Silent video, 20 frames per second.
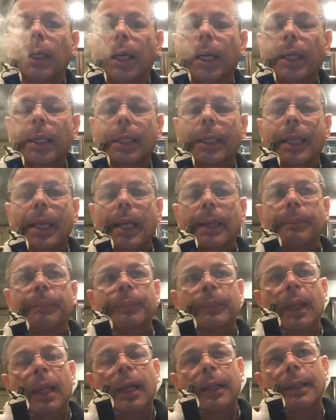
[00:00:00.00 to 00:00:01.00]
And again,
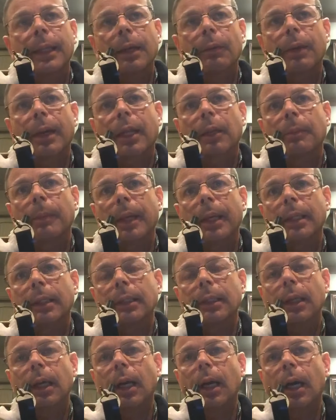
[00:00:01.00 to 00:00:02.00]
they recommend
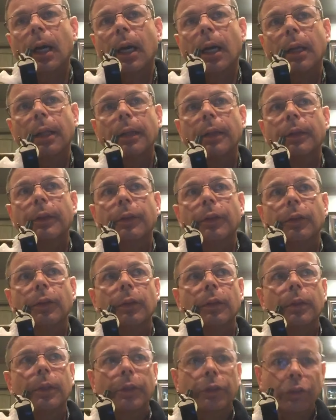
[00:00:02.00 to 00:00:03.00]

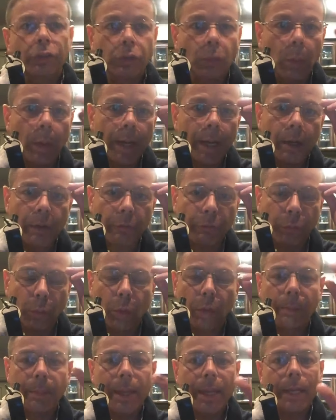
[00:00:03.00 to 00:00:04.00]
the square
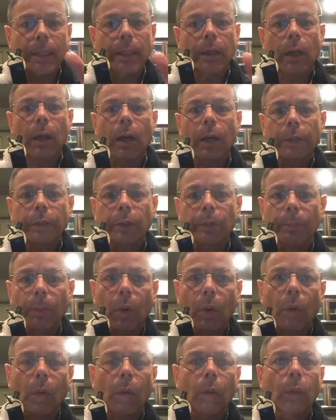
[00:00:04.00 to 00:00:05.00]
format on your
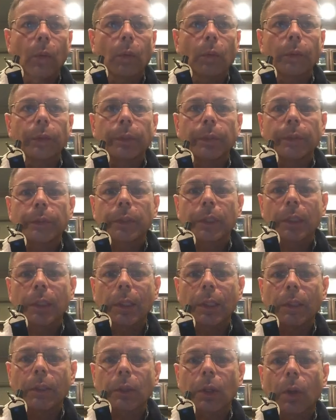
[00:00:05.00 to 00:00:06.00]
bowl using
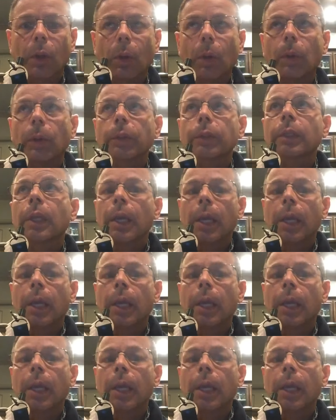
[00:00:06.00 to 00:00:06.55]
these coals.